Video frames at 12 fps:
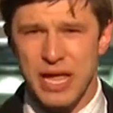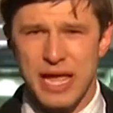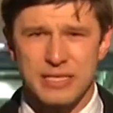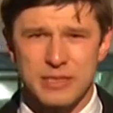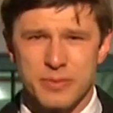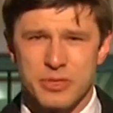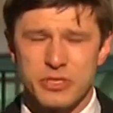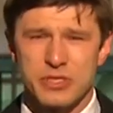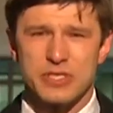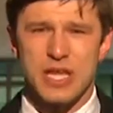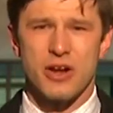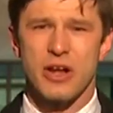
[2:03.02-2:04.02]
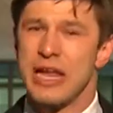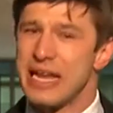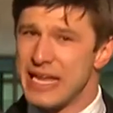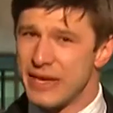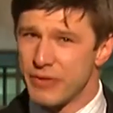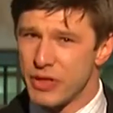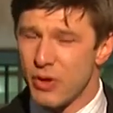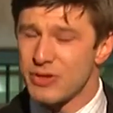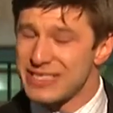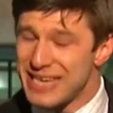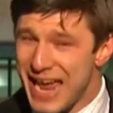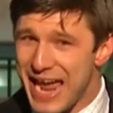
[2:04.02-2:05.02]
the exhibition center, even though
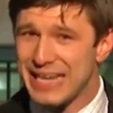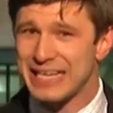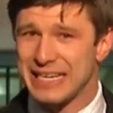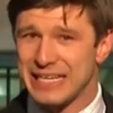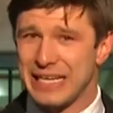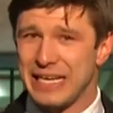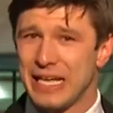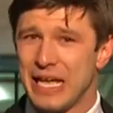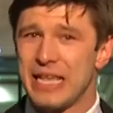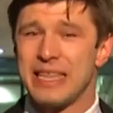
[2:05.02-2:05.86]
technically